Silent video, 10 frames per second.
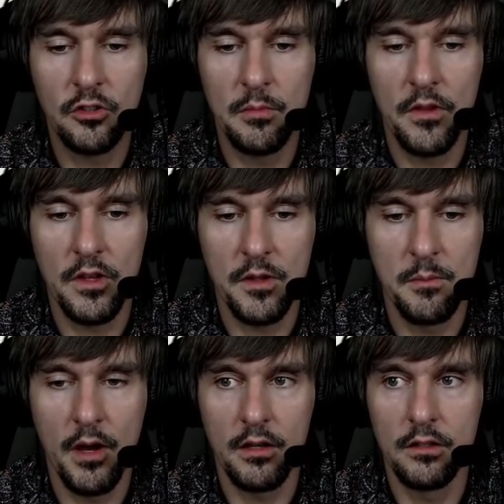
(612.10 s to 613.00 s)
of the other
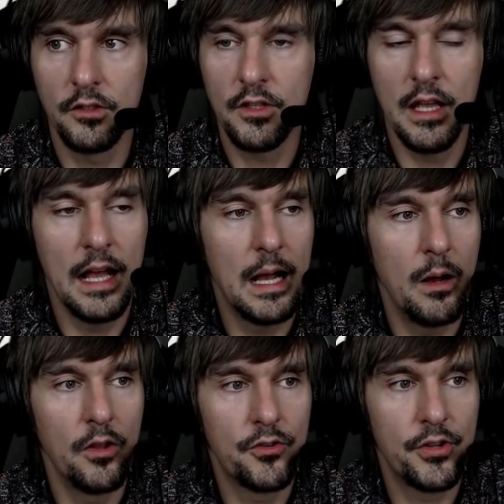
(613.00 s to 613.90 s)
models out
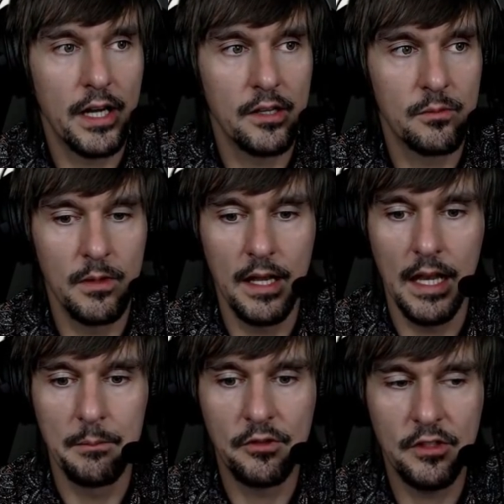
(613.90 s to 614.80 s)
on track as well.
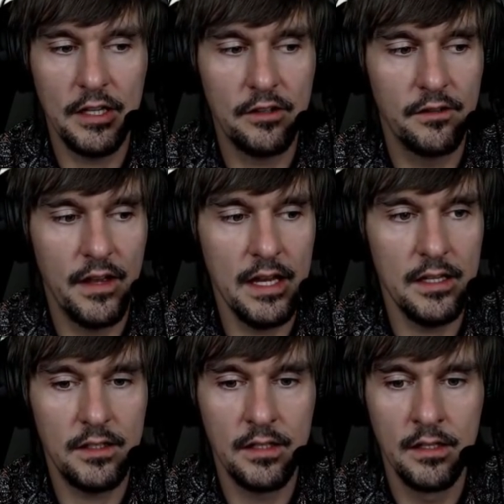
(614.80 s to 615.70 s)
I'm 6th of
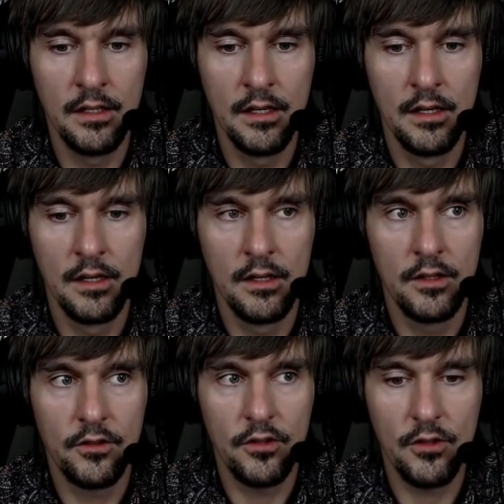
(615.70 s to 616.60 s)
8,
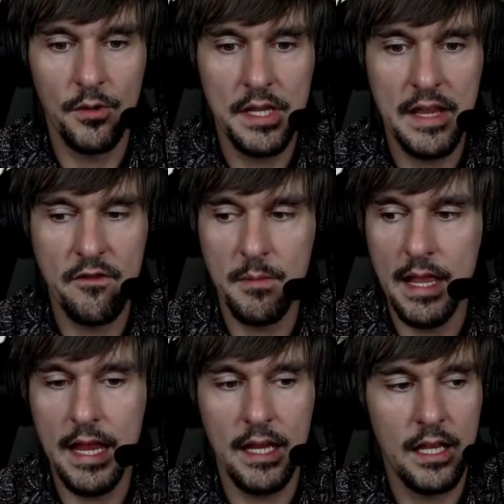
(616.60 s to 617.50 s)
so it's only giving me
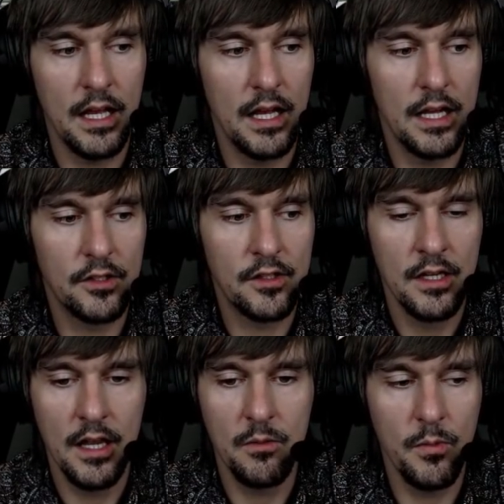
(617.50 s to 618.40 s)
8 cars
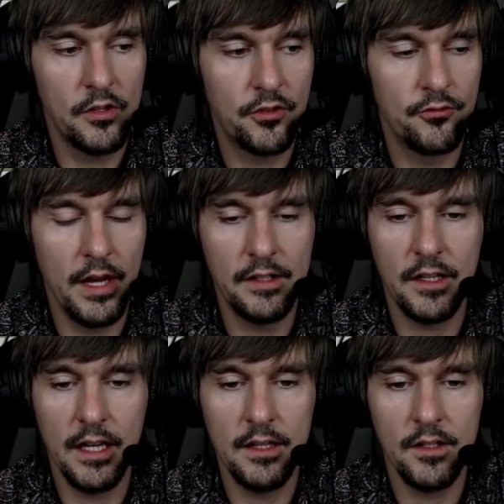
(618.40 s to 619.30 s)
in which to race
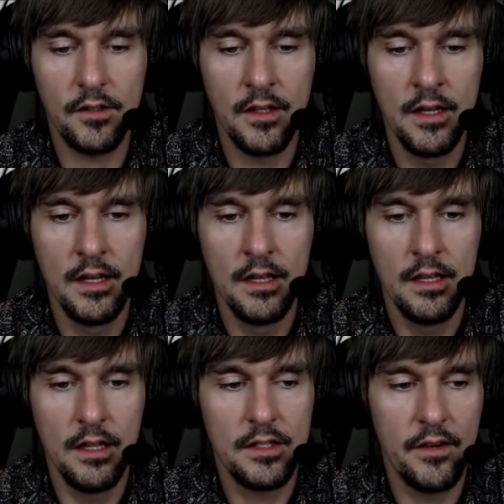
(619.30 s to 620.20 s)
against.
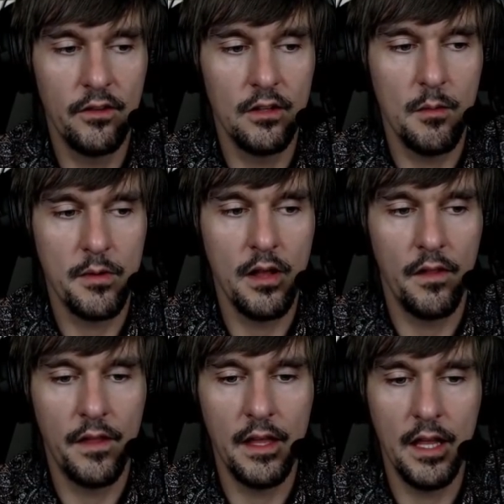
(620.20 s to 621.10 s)
Let's have a look what we've got
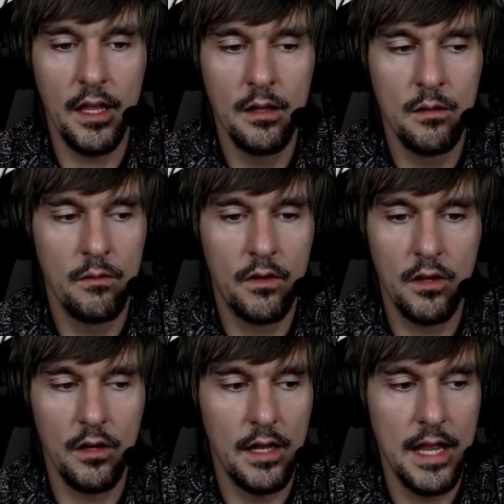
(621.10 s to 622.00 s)
there.
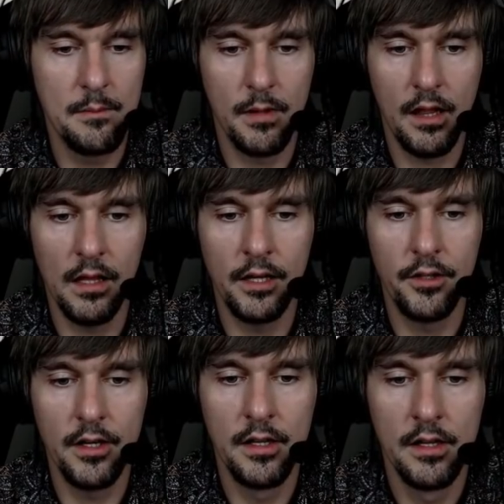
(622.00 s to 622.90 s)
Got a
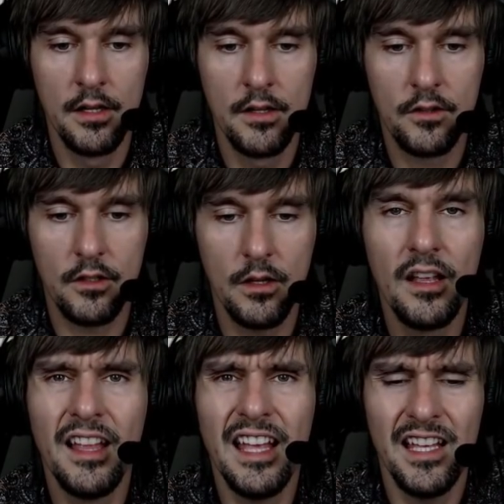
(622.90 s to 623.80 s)
McLaren. So,
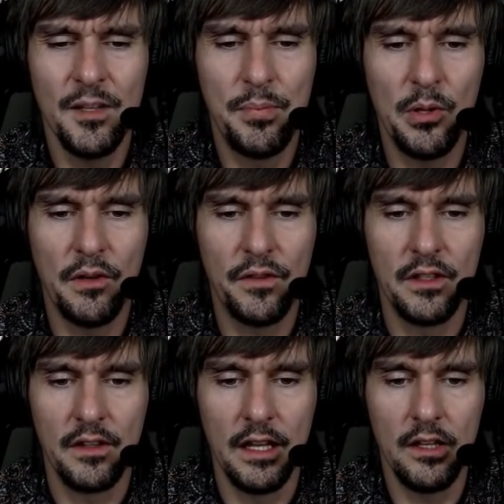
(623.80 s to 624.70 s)
beautiful
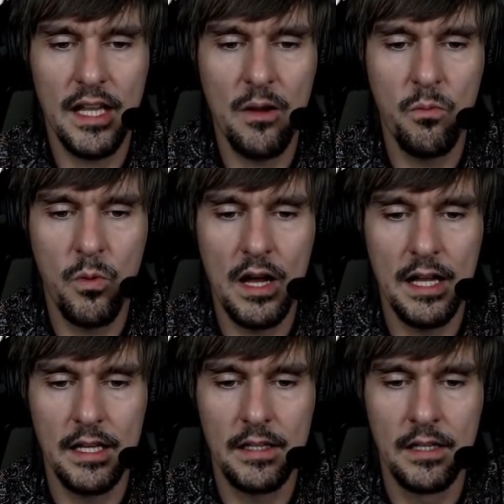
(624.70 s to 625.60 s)
that. Look how wide.